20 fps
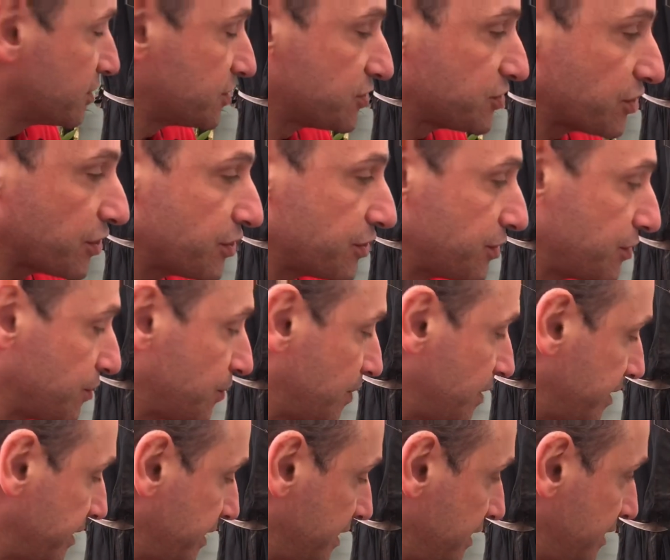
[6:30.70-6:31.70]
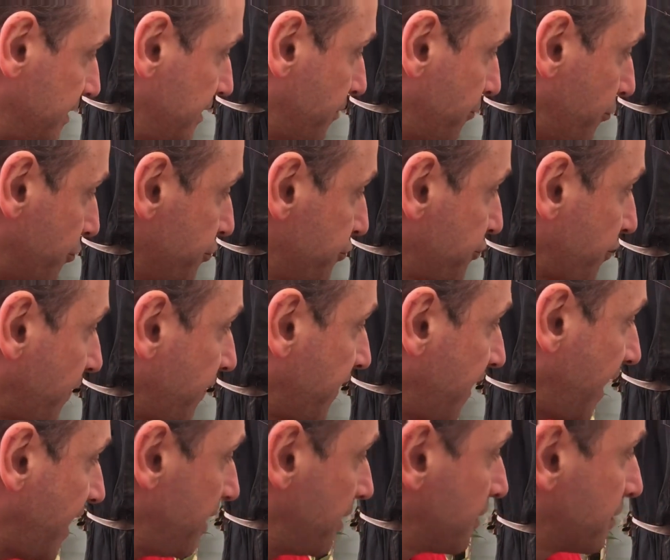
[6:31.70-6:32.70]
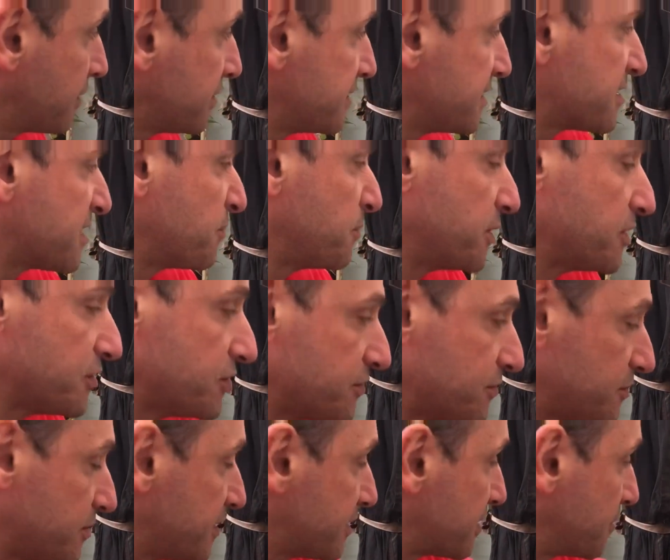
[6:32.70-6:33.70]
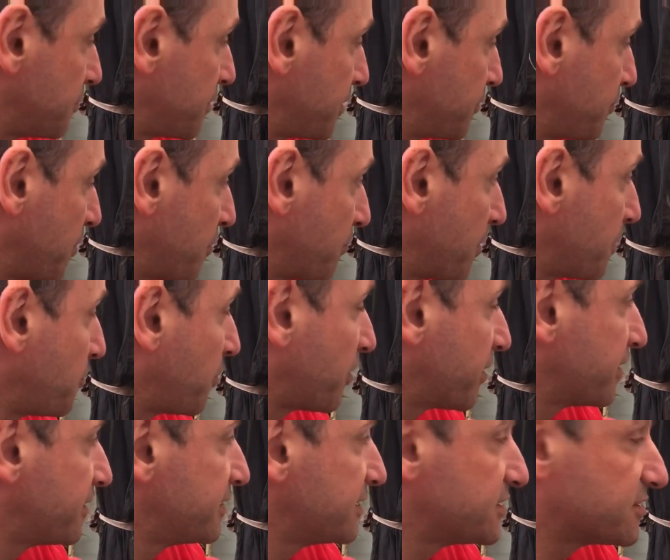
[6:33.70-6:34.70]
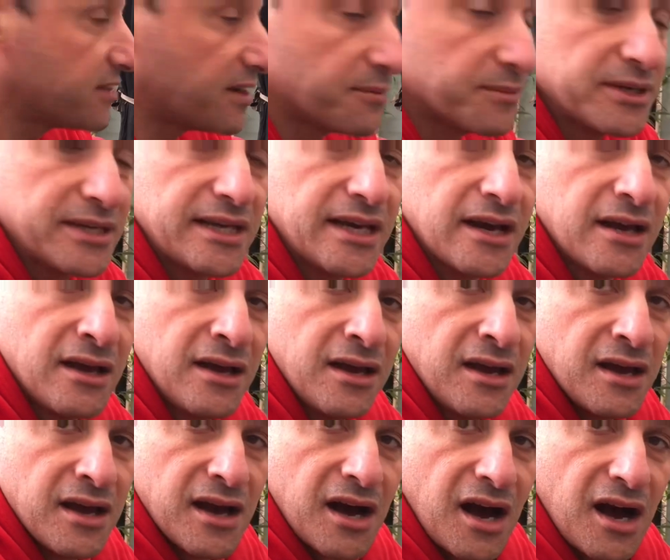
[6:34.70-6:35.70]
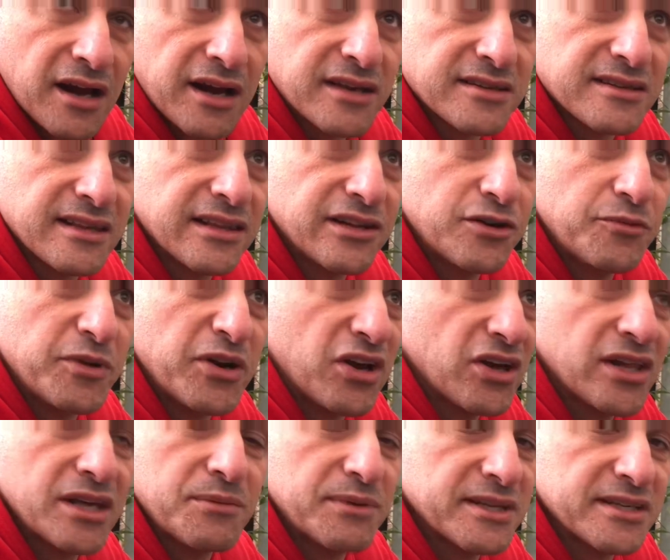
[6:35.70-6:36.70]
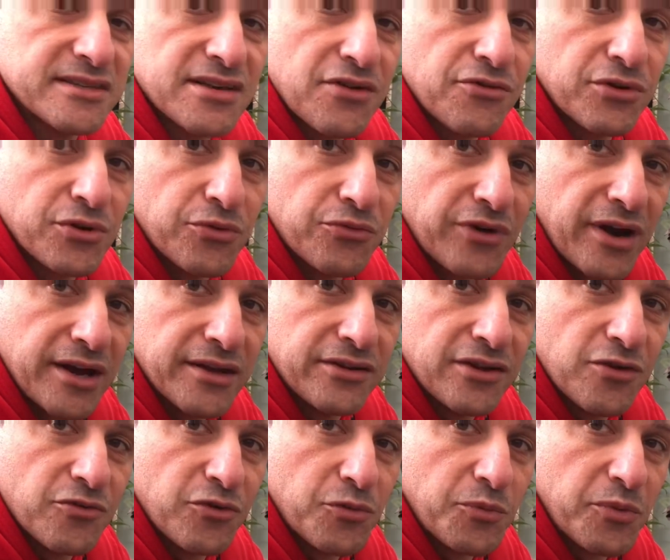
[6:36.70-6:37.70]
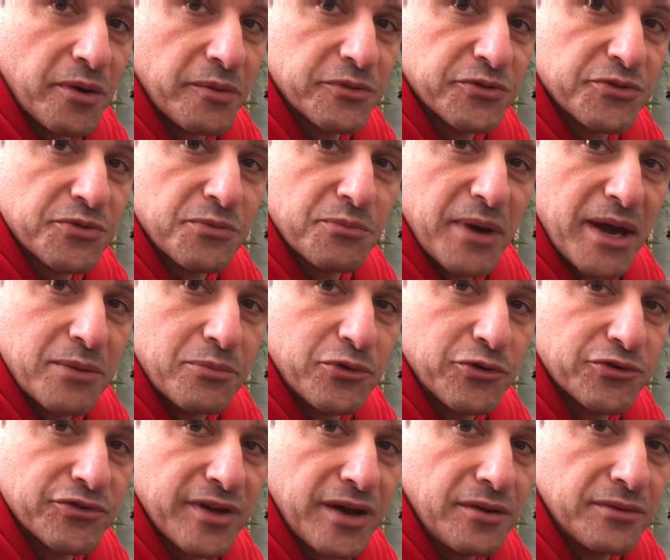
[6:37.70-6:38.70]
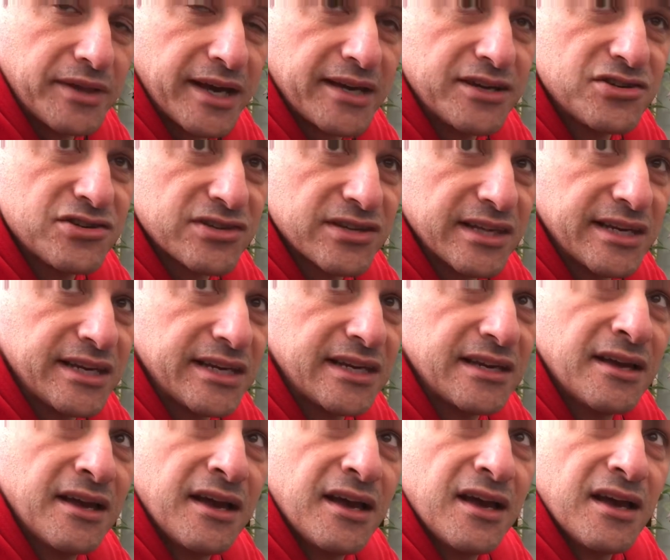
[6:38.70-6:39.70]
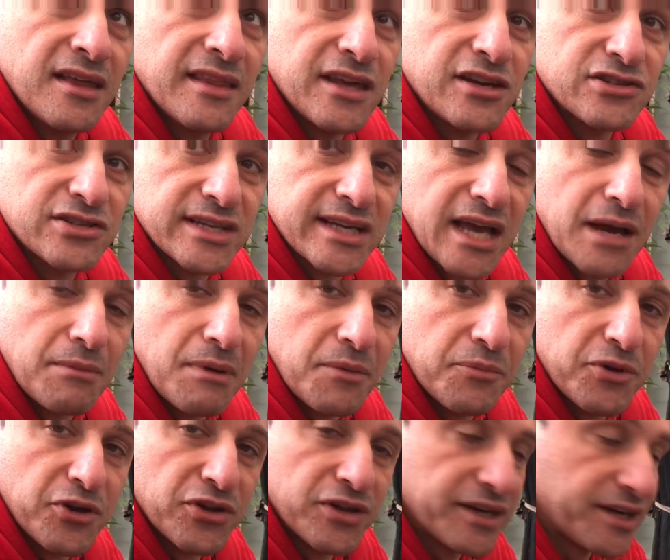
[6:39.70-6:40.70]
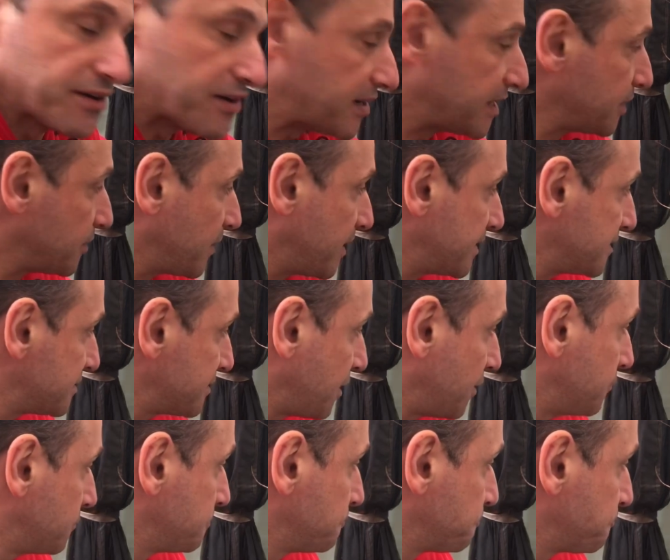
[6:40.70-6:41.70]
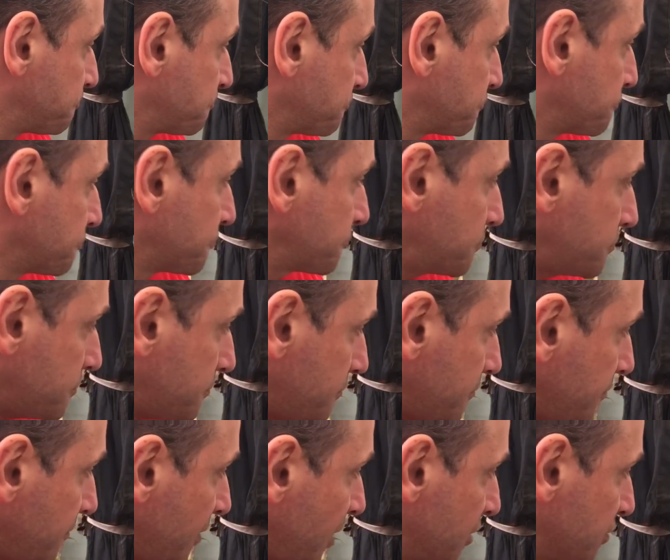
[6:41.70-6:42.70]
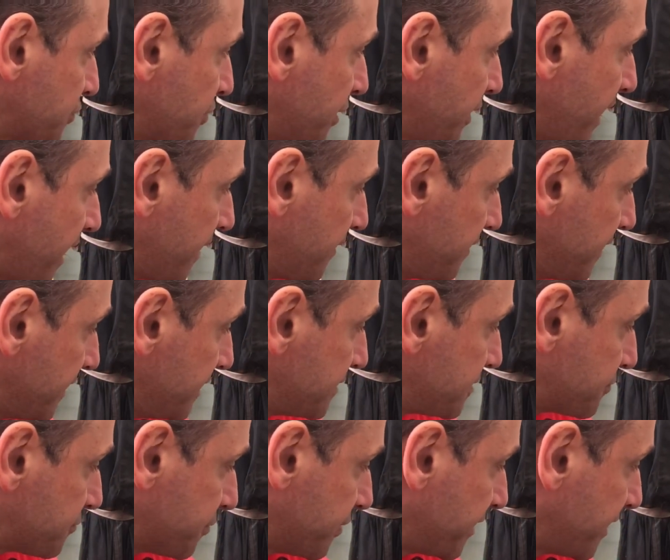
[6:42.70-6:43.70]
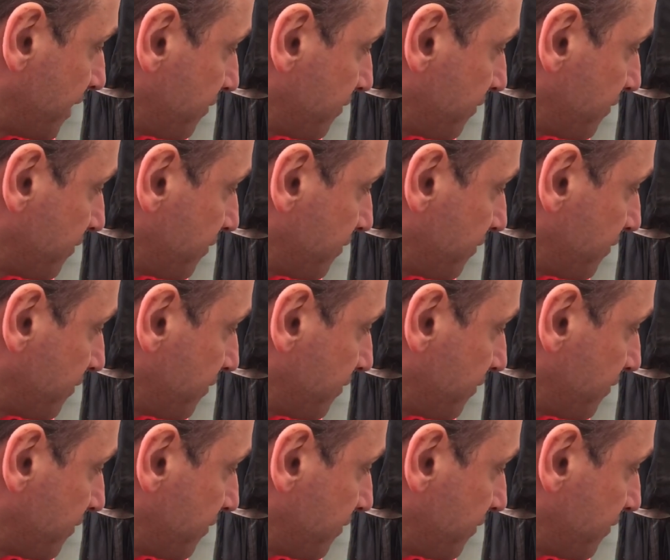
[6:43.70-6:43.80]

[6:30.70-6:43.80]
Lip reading: show you the roots on that, because this can be repotted at this time of year. I know it's a little bit early, but there's no real problems with maples. They usually come up earlier anyway. So I'll show you how these three have